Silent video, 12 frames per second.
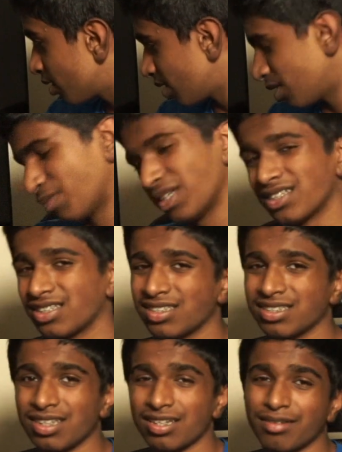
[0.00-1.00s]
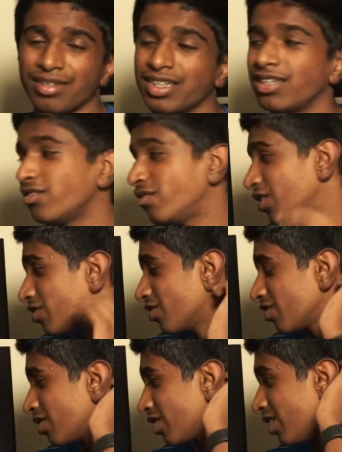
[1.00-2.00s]
That's basically it. That's the key
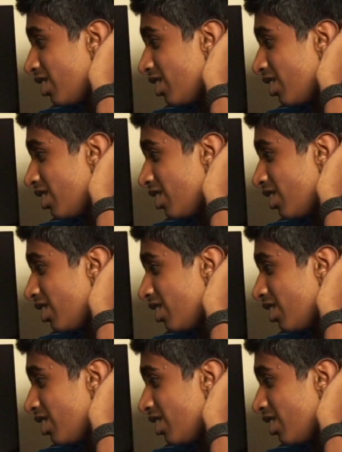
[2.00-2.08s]
features.